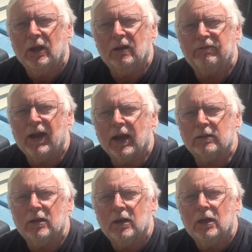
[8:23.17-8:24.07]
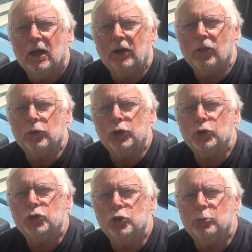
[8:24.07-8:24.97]
In fact, another
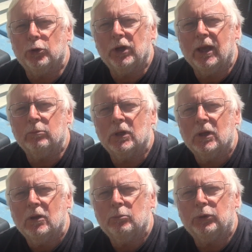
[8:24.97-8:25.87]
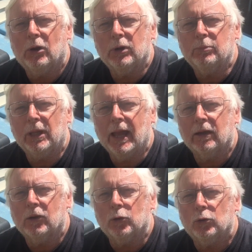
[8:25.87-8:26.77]
YouTuber named Prairie
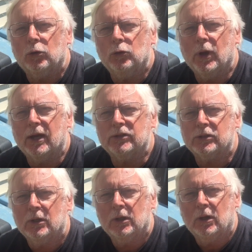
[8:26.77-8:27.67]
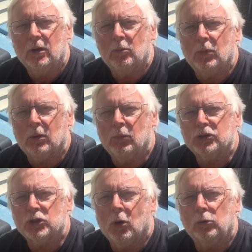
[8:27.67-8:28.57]
Plant Girl, who has
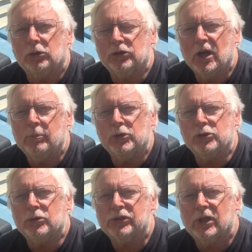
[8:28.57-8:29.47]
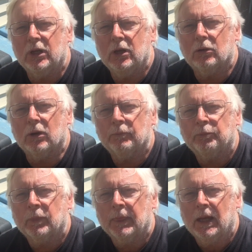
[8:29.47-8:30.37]
much colder temperatures than here,
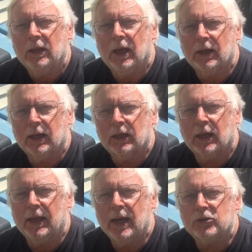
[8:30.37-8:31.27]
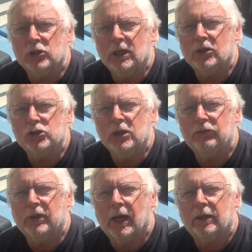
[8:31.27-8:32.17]
can actually
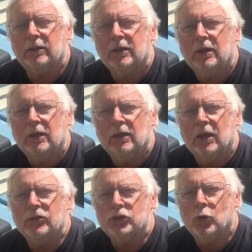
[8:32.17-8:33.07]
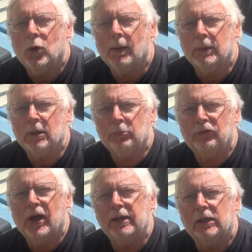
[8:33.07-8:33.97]
achieve that. And so I'm going to
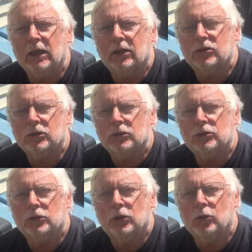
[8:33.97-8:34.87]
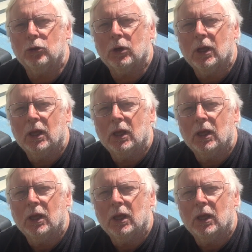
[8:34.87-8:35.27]
provide a link to her